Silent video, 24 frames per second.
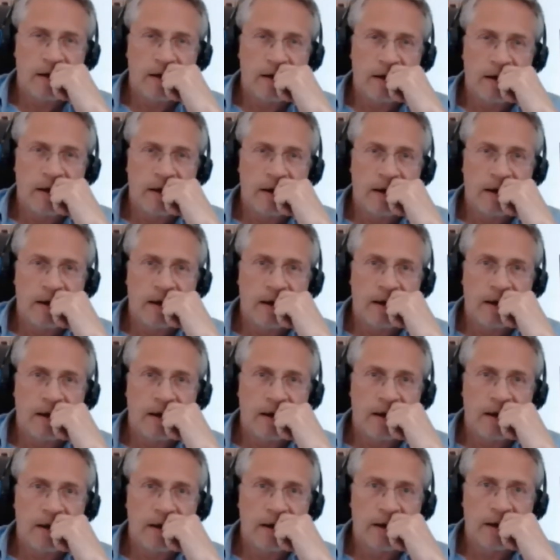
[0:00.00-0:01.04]

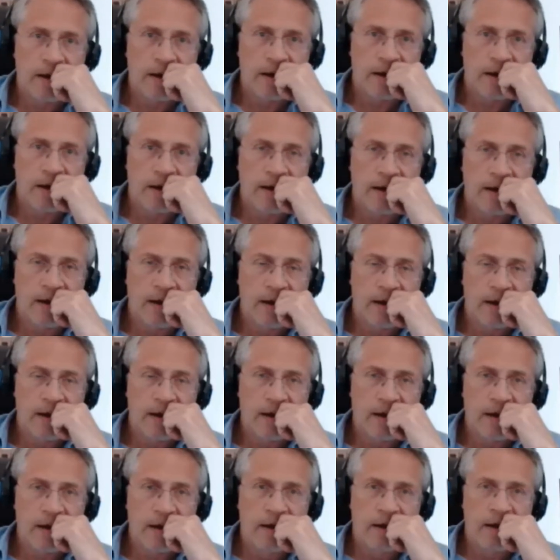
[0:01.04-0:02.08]

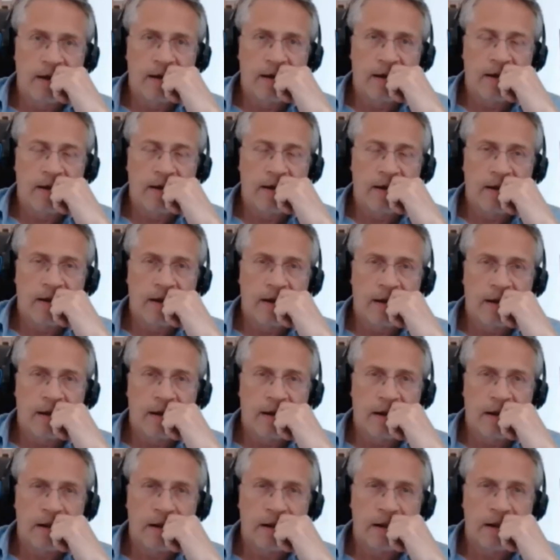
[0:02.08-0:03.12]

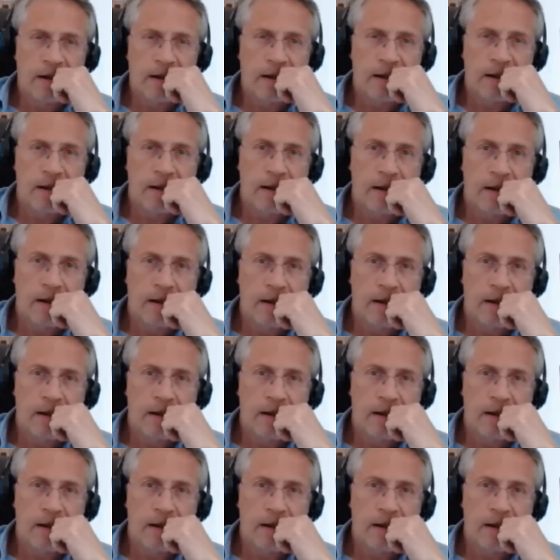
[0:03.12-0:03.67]
(silent)